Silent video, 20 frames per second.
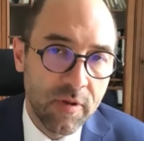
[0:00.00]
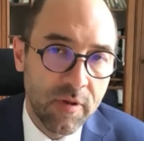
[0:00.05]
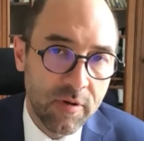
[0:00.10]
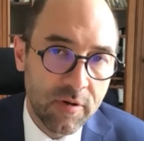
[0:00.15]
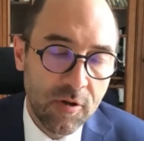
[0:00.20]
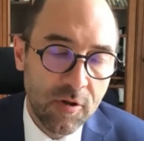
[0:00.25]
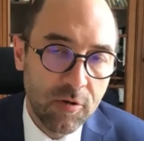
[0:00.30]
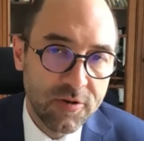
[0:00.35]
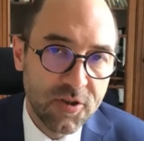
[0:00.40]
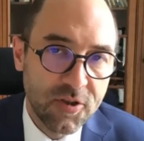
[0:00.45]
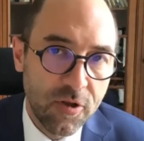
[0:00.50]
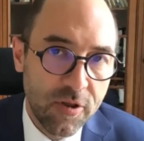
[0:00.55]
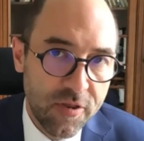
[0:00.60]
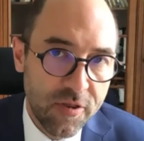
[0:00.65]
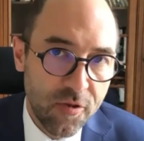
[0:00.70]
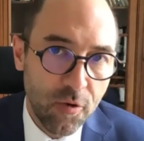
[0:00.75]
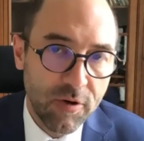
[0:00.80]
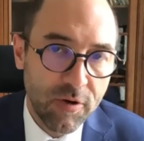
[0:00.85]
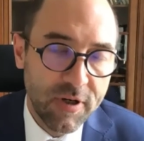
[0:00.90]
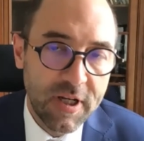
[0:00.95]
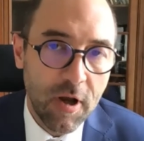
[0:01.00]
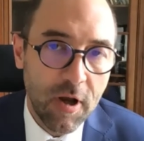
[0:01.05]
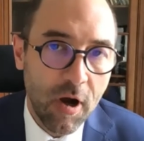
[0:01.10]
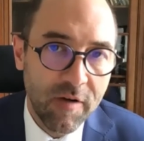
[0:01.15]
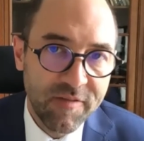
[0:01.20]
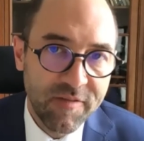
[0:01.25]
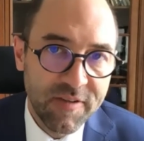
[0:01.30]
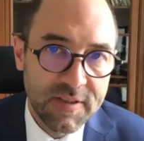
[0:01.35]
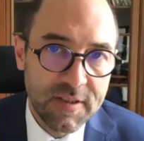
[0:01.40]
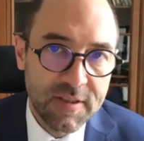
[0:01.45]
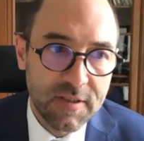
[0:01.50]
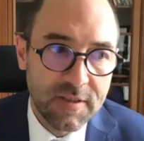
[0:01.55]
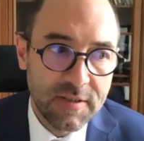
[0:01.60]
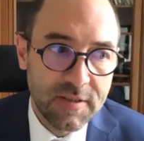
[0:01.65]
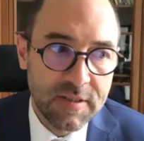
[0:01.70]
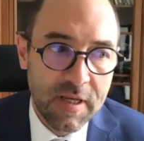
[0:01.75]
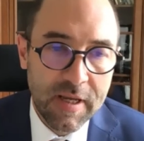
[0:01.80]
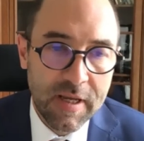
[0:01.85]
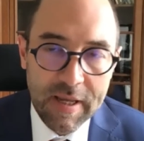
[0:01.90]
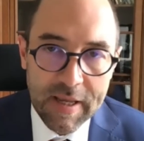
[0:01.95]
close to 30 offices
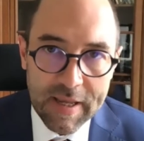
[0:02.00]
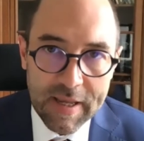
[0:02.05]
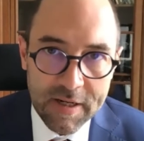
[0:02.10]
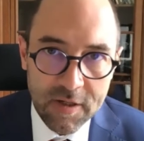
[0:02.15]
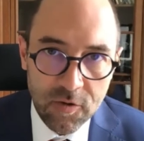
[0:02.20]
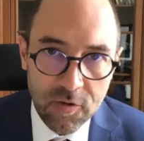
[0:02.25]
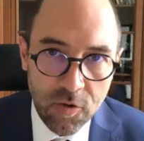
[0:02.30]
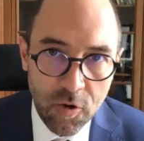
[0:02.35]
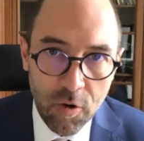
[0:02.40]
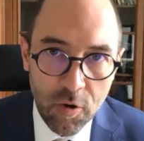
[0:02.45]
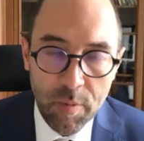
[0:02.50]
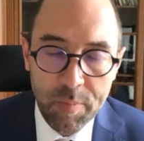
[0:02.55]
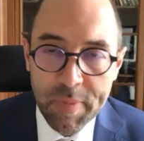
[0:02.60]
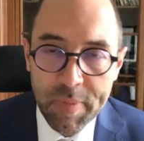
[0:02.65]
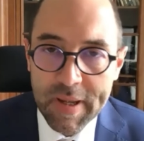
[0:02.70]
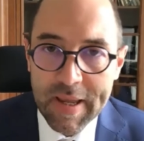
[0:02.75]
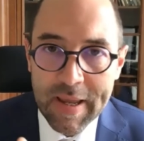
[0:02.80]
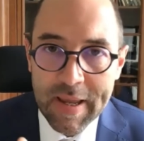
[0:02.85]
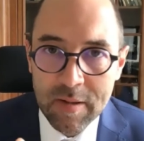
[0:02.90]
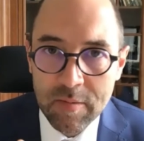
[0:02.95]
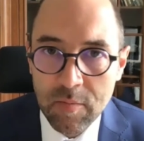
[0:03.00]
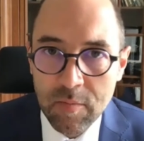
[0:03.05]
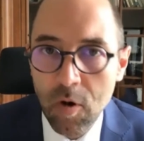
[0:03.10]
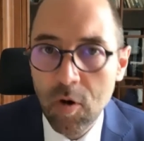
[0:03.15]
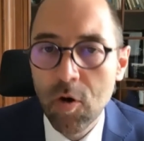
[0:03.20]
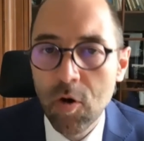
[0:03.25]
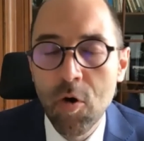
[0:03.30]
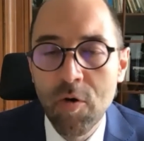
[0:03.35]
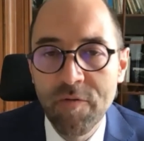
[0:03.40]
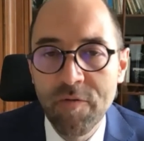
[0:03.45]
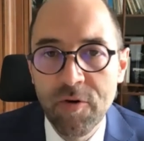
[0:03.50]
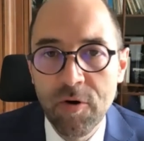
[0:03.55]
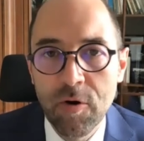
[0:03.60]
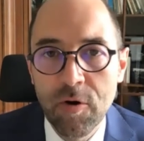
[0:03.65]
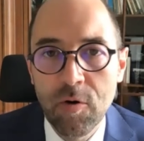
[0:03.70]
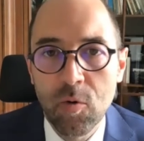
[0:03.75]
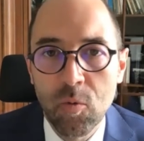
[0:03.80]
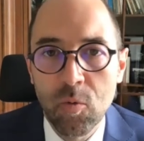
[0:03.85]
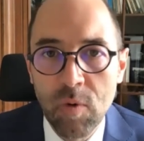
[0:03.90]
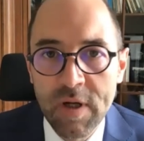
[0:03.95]
in Europe, and
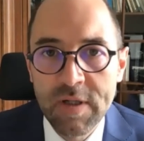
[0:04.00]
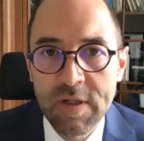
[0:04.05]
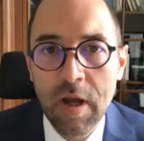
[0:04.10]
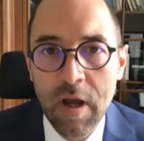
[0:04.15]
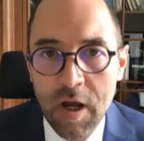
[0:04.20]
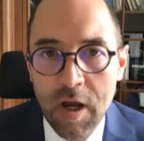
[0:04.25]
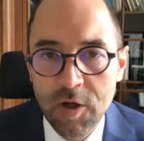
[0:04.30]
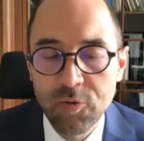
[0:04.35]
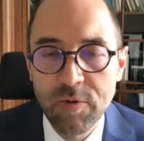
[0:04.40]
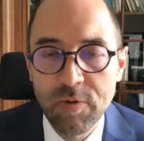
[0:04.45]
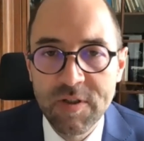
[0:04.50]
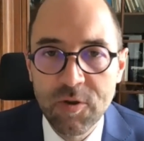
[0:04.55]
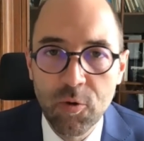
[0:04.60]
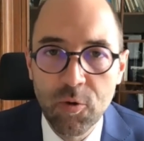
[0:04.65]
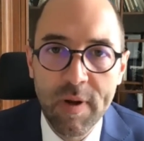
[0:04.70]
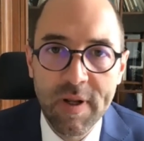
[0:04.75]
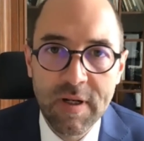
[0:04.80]
over 100